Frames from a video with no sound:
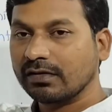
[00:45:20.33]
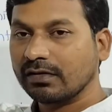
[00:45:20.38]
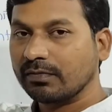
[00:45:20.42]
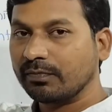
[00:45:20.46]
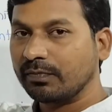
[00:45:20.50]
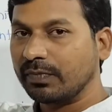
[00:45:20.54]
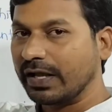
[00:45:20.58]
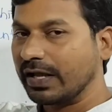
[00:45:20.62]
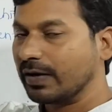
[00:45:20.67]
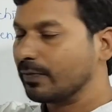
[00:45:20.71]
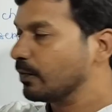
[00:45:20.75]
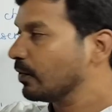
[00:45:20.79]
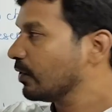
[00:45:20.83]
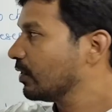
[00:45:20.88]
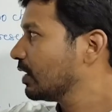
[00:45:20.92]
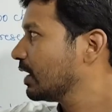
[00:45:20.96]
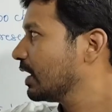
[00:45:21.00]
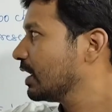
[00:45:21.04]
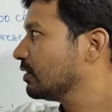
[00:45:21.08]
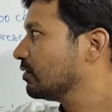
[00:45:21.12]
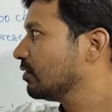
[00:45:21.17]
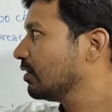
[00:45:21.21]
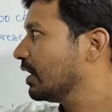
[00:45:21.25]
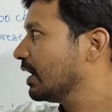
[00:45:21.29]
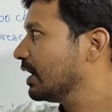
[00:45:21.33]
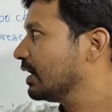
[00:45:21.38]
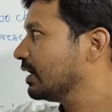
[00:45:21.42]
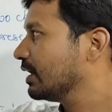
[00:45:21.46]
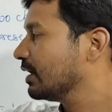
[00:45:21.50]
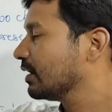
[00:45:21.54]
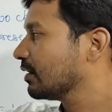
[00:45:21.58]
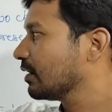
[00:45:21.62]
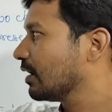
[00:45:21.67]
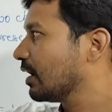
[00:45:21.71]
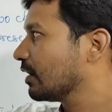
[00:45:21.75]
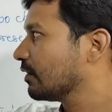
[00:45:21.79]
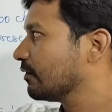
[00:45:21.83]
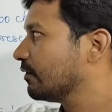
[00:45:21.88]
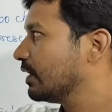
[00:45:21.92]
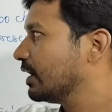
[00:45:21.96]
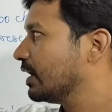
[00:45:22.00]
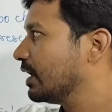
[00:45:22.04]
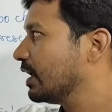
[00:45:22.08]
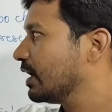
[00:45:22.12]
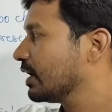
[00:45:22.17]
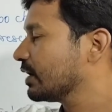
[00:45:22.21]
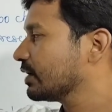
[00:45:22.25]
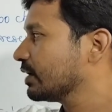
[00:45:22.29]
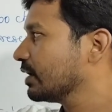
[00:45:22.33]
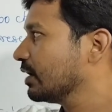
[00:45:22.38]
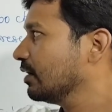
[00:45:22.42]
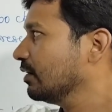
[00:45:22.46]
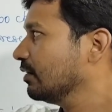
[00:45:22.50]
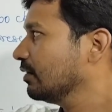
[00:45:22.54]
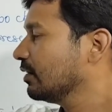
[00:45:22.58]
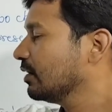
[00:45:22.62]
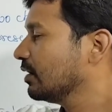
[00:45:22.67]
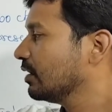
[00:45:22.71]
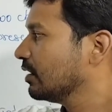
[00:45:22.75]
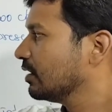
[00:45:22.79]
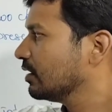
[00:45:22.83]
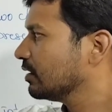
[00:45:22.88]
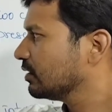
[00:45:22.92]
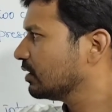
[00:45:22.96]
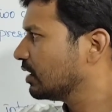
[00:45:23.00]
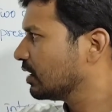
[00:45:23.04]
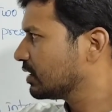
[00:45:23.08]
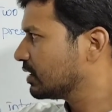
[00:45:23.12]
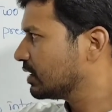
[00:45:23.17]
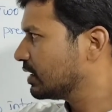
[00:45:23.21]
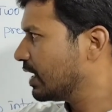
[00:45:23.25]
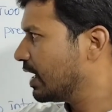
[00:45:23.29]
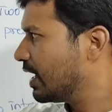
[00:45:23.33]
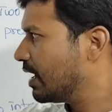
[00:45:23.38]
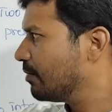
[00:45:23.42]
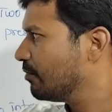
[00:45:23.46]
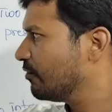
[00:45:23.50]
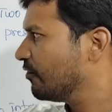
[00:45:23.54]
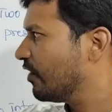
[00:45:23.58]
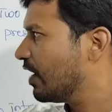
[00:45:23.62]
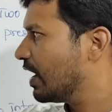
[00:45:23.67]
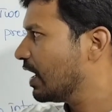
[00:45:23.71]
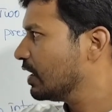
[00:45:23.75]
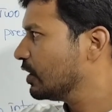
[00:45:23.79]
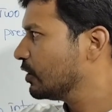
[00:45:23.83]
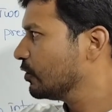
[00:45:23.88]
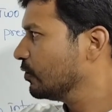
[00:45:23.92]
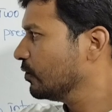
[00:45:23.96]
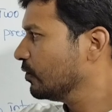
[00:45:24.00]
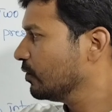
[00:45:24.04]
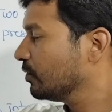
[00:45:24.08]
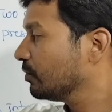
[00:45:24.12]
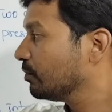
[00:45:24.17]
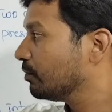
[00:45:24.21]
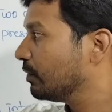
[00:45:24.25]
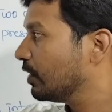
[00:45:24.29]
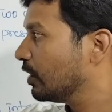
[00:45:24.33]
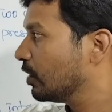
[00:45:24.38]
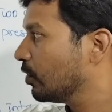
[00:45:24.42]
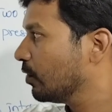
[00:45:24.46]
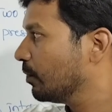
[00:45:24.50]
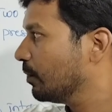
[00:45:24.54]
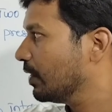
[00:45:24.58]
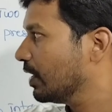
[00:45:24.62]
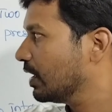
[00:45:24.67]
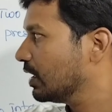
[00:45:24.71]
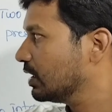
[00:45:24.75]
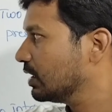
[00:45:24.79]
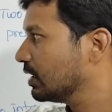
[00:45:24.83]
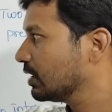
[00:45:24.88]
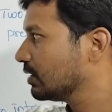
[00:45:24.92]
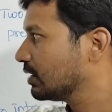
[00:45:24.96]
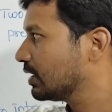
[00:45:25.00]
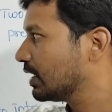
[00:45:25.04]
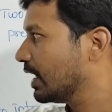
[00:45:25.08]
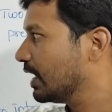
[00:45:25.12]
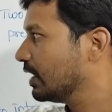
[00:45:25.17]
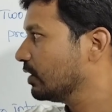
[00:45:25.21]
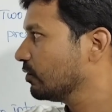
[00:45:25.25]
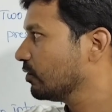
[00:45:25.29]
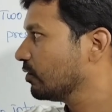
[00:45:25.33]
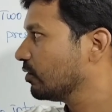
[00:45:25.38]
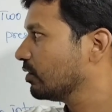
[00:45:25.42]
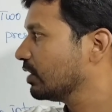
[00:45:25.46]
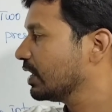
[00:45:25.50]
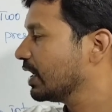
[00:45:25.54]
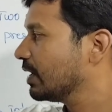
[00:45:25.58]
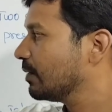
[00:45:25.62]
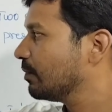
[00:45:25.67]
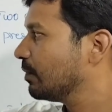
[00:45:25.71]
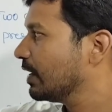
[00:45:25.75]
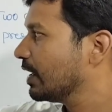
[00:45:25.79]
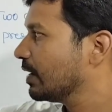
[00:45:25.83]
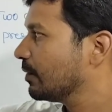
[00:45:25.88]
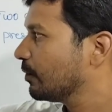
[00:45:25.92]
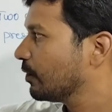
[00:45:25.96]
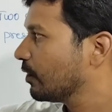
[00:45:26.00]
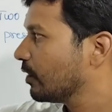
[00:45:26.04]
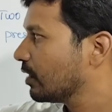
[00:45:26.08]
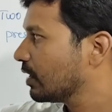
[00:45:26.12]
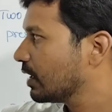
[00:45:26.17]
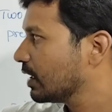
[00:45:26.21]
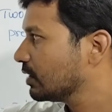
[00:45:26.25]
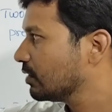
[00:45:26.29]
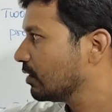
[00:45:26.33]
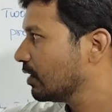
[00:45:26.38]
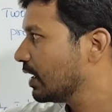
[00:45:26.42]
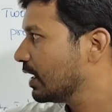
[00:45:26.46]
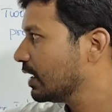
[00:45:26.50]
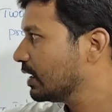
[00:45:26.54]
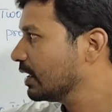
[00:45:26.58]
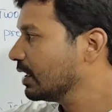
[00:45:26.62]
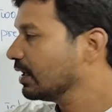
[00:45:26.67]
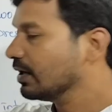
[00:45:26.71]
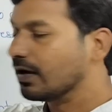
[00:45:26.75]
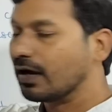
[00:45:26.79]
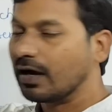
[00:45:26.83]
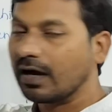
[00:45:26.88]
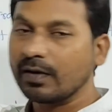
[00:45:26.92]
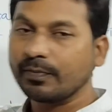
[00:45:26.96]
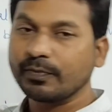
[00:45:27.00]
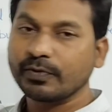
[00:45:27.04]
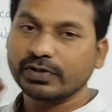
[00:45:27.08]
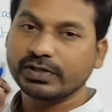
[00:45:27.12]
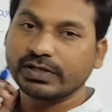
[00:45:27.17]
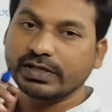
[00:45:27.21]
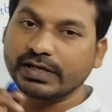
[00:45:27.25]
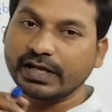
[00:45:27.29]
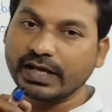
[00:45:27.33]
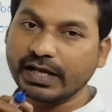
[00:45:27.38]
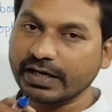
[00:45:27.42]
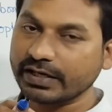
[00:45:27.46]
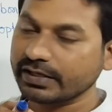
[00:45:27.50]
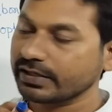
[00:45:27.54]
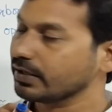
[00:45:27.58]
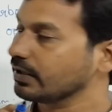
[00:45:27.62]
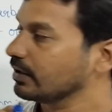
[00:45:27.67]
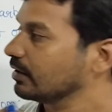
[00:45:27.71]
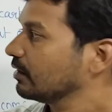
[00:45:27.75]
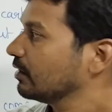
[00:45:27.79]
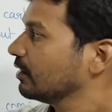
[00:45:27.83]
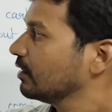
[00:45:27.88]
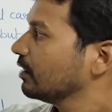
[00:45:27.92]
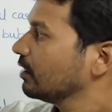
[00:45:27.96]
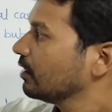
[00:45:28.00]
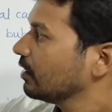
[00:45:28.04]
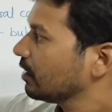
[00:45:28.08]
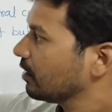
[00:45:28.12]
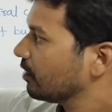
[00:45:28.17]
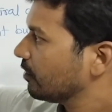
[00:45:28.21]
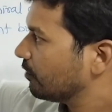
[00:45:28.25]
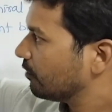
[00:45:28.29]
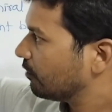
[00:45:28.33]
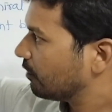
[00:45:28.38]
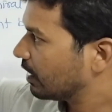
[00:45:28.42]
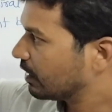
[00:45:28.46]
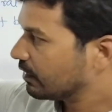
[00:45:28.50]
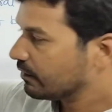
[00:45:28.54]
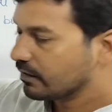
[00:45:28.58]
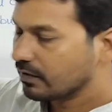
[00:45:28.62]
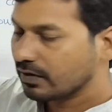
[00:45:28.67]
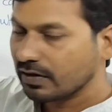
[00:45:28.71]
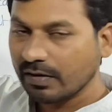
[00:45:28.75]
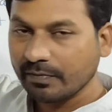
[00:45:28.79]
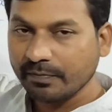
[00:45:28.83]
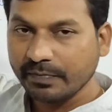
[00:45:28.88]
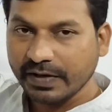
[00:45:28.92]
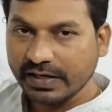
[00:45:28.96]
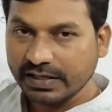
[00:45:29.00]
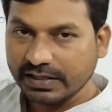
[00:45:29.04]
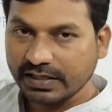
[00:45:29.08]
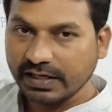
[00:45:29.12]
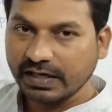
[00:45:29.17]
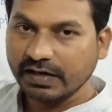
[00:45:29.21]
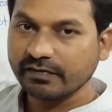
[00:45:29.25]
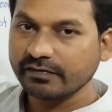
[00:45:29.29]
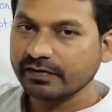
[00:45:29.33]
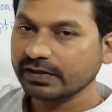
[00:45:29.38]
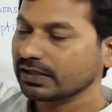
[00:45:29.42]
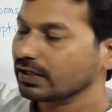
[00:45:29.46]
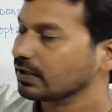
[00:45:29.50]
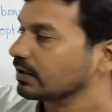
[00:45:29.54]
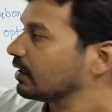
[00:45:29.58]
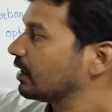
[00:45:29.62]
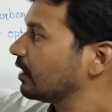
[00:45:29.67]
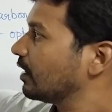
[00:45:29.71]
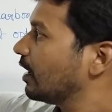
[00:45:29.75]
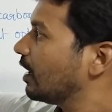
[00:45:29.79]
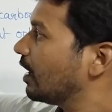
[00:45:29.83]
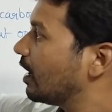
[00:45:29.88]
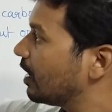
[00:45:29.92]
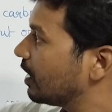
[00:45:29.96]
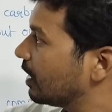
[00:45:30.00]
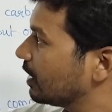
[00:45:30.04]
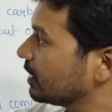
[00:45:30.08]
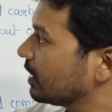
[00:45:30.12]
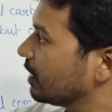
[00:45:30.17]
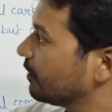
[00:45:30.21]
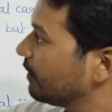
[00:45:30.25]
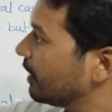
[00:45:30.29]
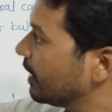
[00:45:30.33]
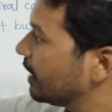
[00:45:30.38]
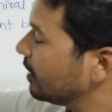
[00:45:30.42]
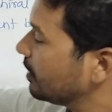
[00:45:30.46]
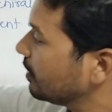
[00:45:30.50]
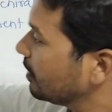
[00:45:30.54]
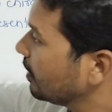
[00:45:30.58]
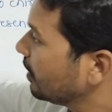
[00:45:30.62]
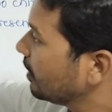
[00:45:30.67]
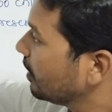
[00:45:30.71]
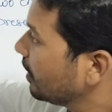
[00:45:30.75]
plane polarized light in clockwise direction. The same value below part try to rotate plane polarized light in opposite direction. One compensate with other, or otherwise